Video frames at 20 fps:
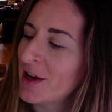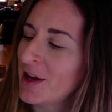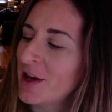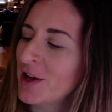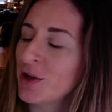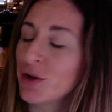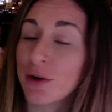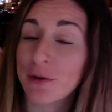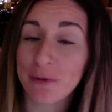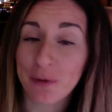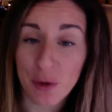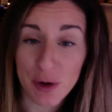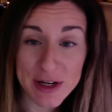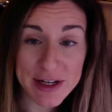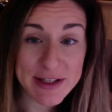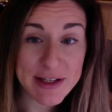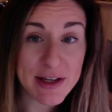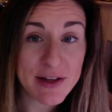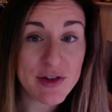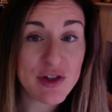You have 40
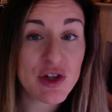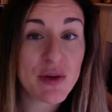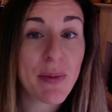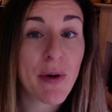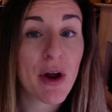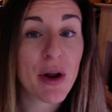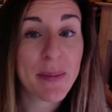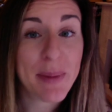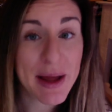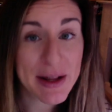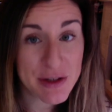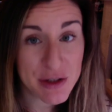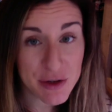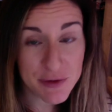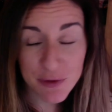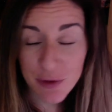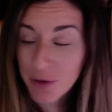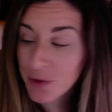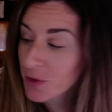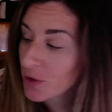cents, you bought a pencil
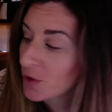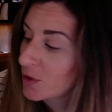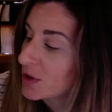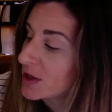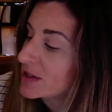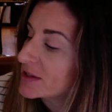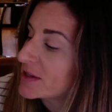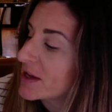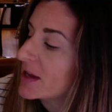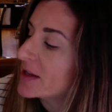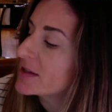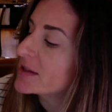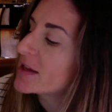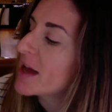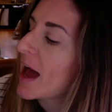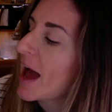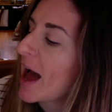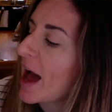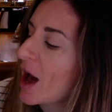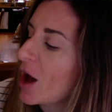for 30 cents.
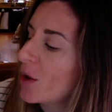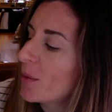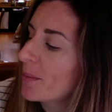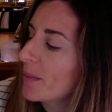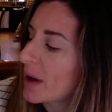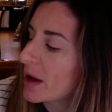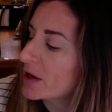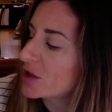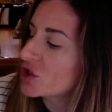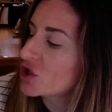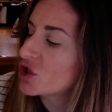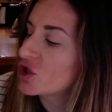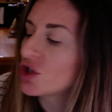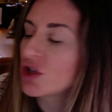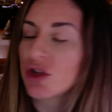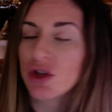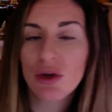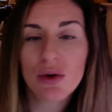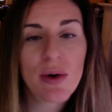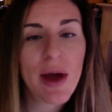How much do
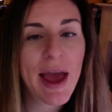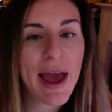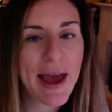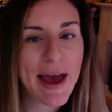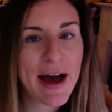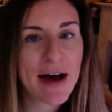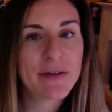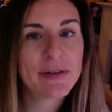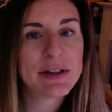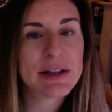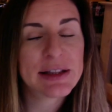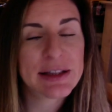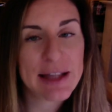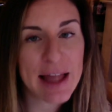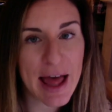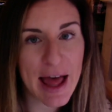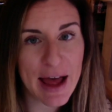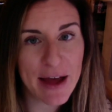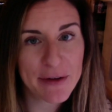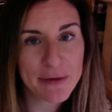you have
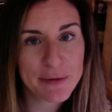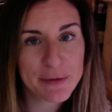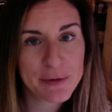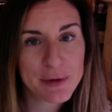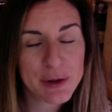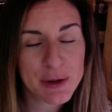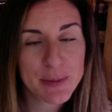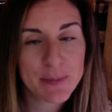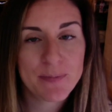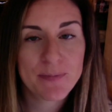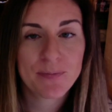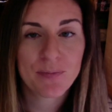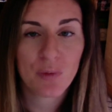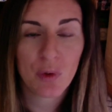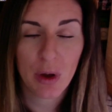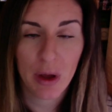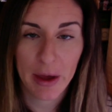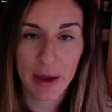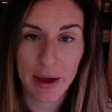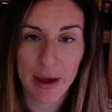left?
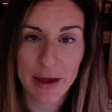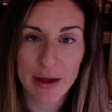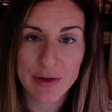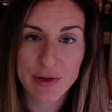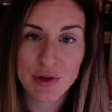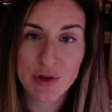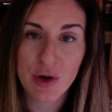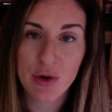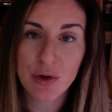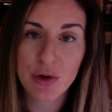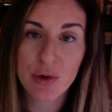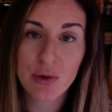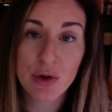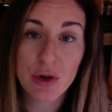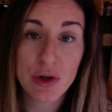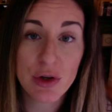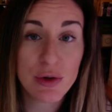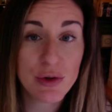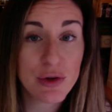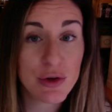Okay, so you
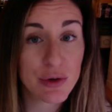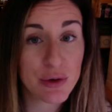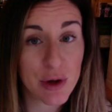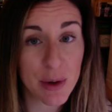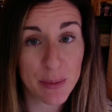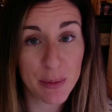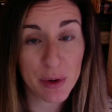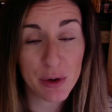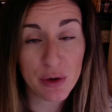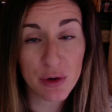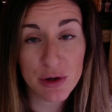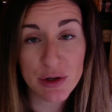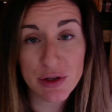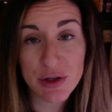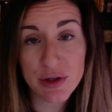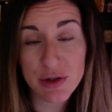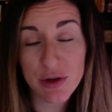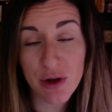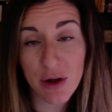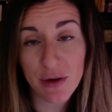can use your number grid to
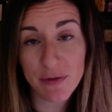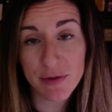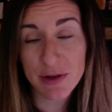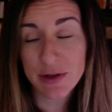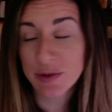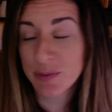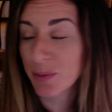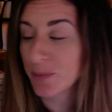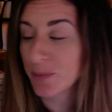solve this